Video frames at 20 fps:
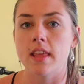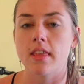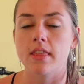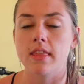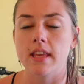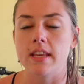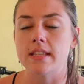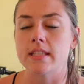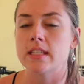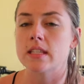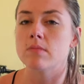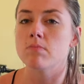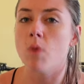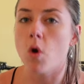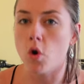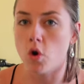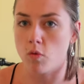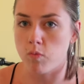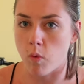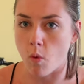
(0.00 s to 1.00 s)
the
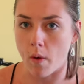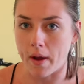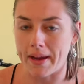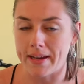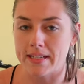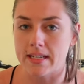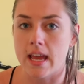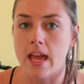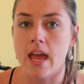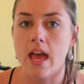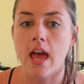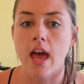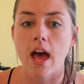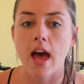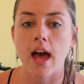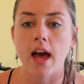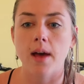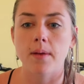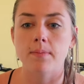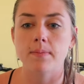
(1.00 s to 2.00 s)
smoke point
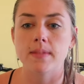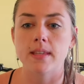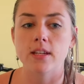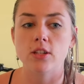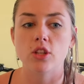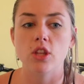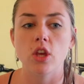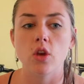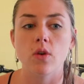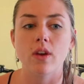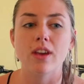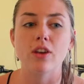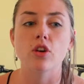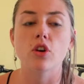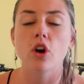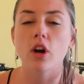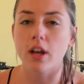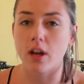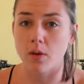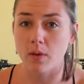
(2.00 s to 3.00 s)
such that you can
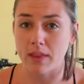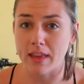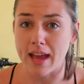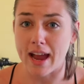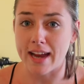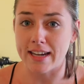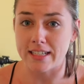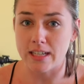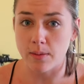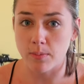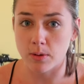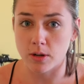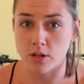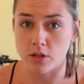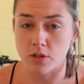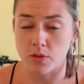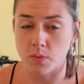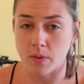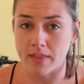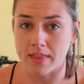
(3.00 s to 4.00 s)
cook at really high
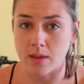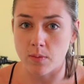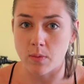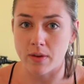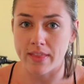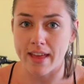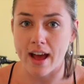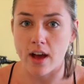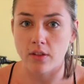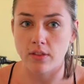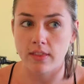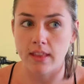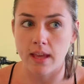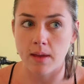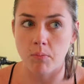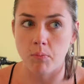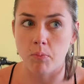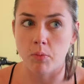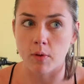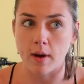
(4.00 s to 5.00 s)
temperatures with them without
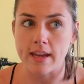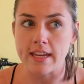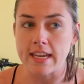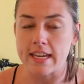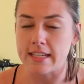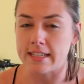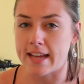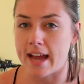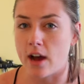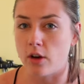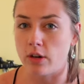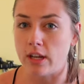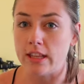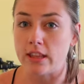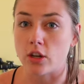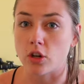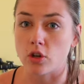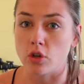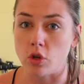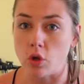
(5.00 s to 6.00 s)
them breaking down in
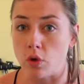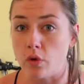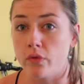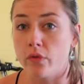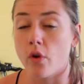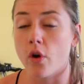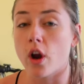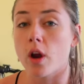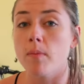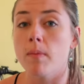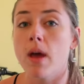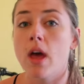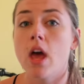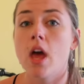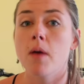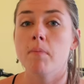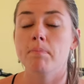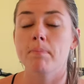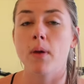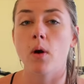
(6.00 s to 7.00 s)
their new form,
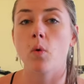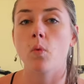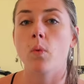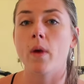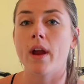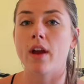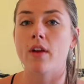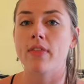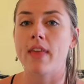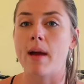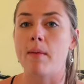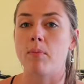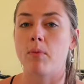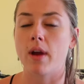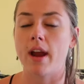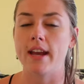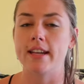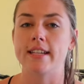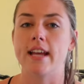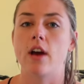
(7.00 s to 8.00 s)
but where that
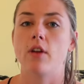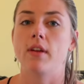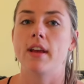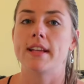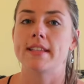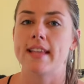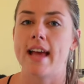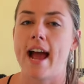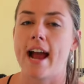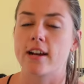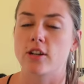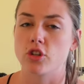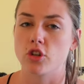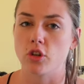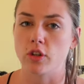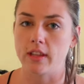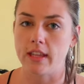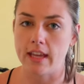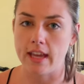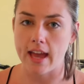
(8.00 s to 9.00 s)
breakdown has
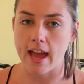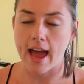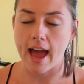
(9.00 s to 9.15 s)
actually